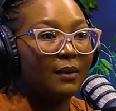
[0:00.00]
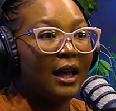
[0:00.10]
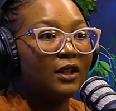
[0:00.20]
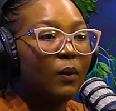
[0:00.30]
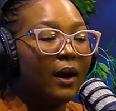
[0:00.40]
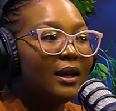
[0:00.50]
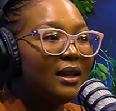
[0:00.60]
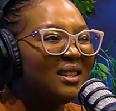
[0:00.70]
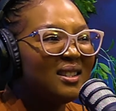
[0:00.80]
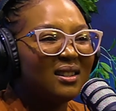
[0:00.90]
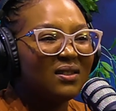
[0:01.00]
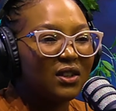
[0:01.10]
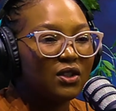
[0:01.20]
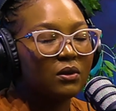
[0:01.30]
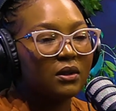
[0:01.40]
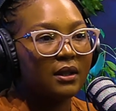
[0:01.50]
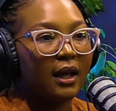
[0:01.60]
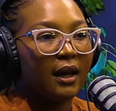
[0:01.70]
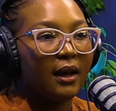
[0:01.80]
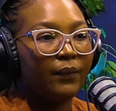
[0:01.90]
That's why each individual
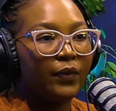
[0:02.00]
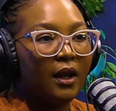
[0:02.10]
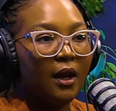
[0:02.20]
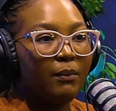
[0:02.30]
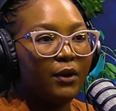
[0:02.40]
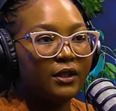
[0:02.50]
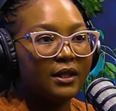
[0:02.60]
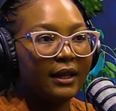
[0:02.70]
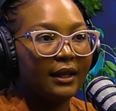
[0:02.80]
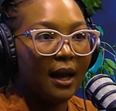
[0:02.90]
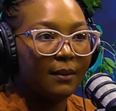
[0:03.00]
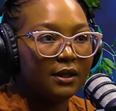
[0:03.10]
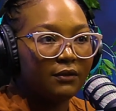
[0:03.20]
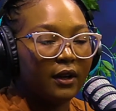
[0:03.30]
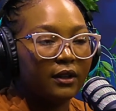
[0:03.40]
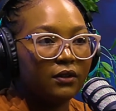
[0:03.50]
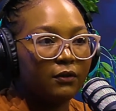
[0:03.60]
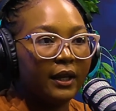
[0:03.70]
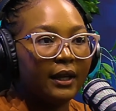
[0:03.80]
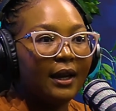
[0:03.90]
person that comes in front of me